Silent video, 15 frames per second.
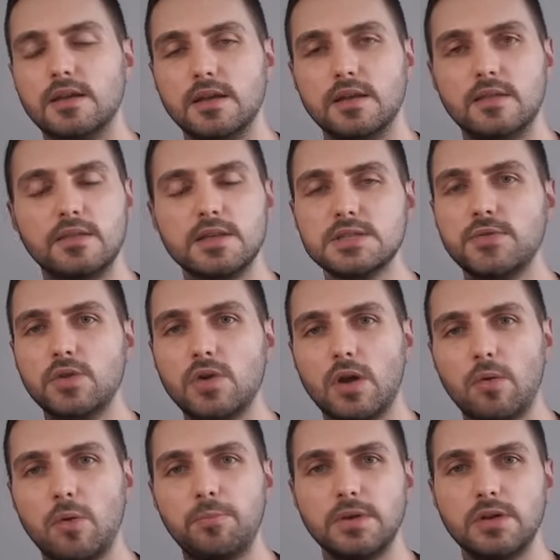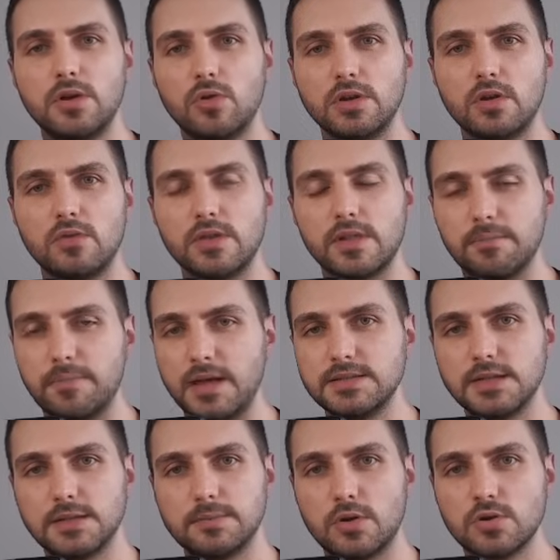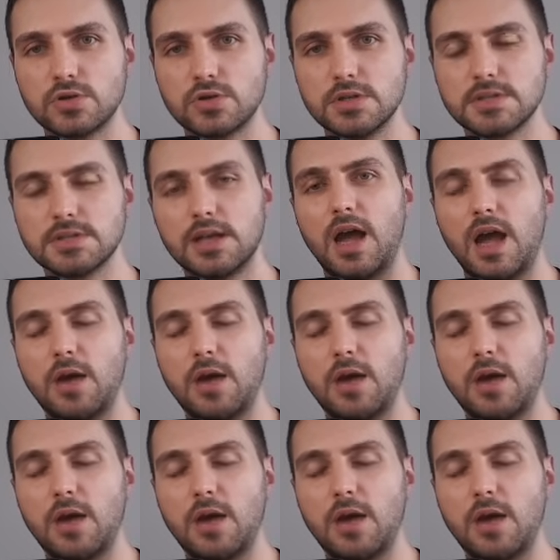In this video, I won't be going over the basic motions.